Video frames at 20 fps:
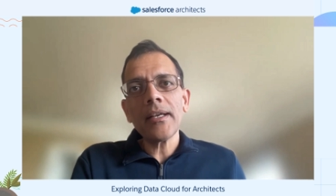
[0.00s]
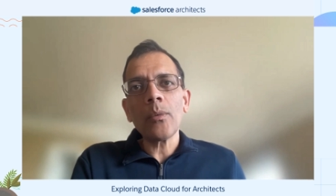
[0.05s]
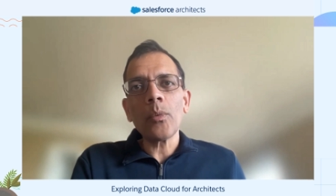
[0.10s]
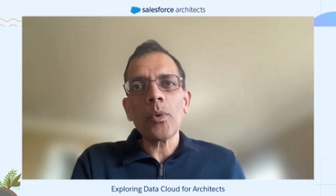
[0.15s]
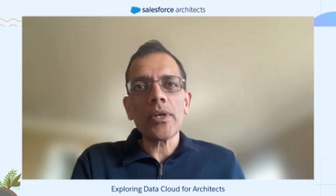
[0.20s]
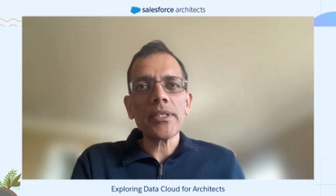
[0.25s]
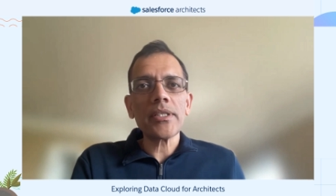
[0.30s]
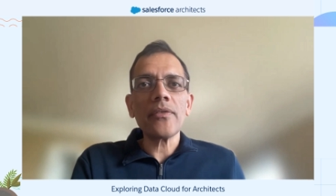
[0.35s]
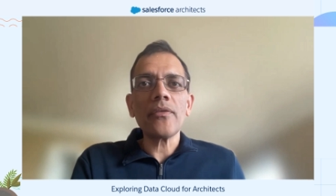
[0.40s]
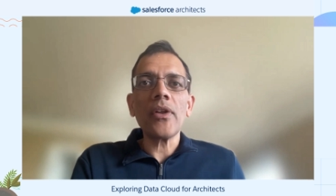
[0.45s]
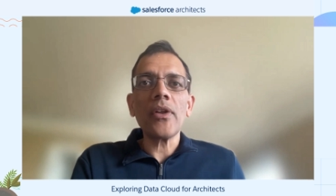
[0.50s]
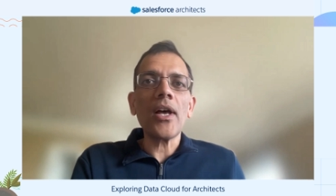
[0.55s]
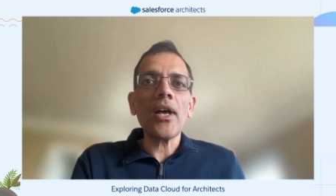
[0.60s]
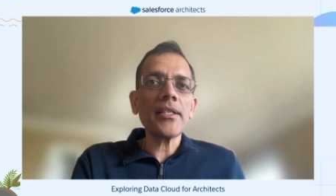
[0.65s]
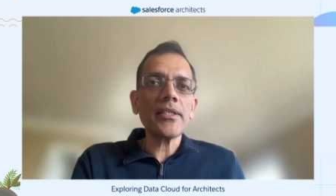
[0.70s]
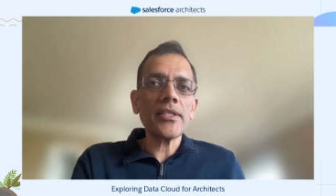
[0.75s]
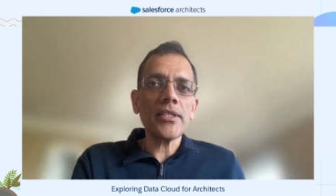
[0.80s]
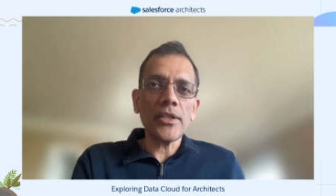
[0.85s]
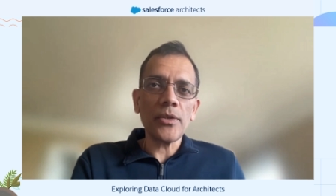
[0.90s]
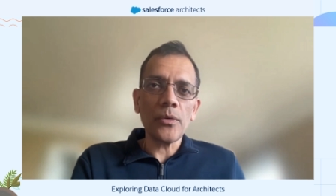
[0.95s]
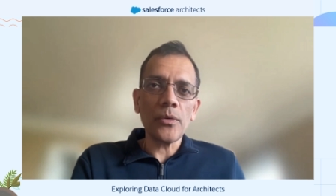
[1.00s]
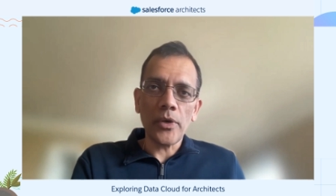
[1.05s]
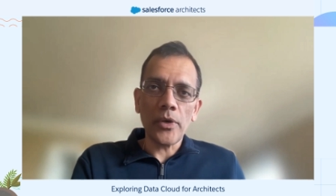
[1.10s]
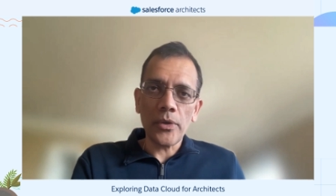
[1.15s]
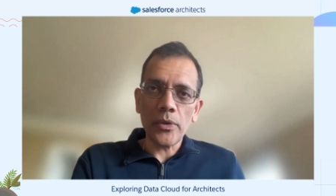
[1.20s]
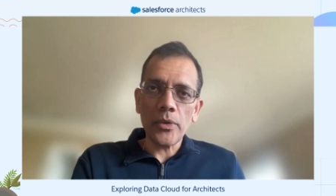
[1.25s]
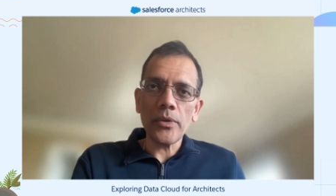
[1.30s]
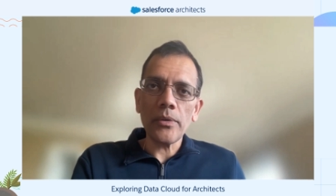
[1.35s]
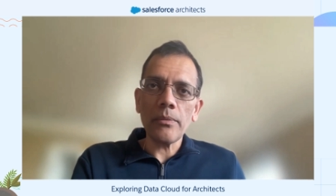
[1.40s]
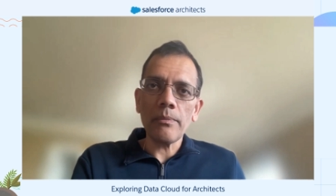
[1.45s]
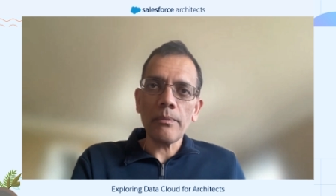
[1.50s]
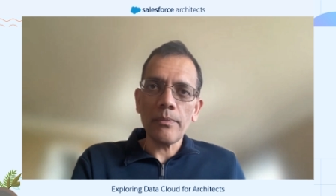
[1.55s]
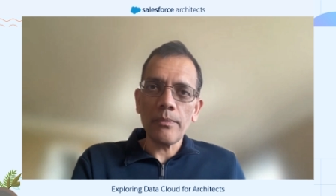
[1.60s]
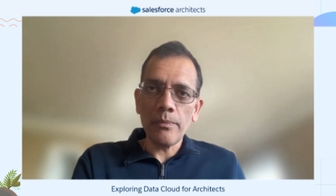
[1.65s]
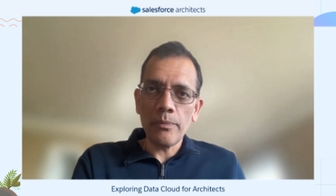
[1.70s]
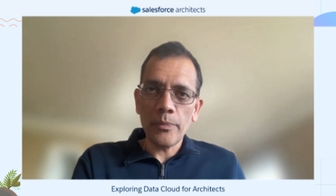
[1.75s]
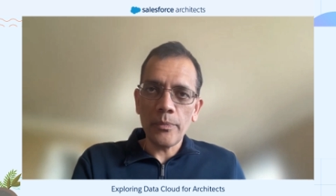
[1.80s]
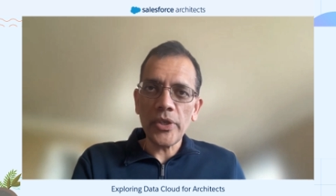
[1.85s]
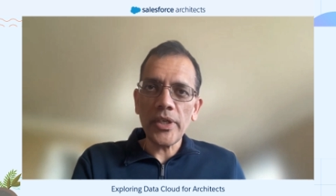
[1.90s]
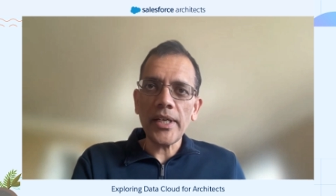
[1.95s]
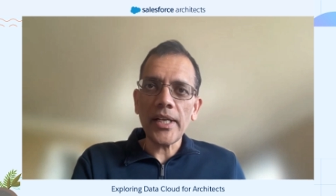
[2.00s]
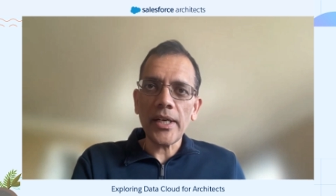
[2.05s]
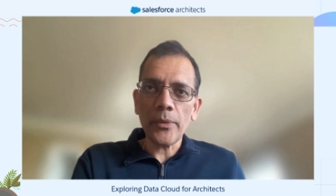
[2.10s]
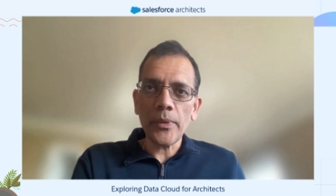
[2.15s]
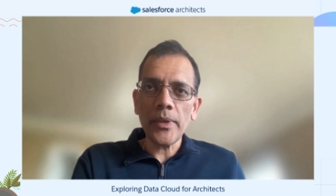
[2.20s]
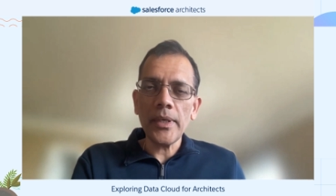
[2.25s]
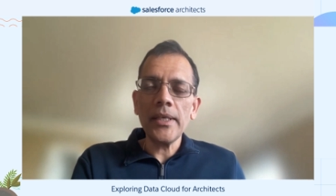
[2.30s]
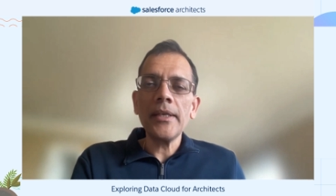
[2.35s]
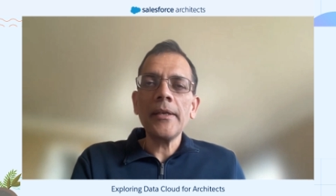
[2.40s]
and what is the velocity you want to put it out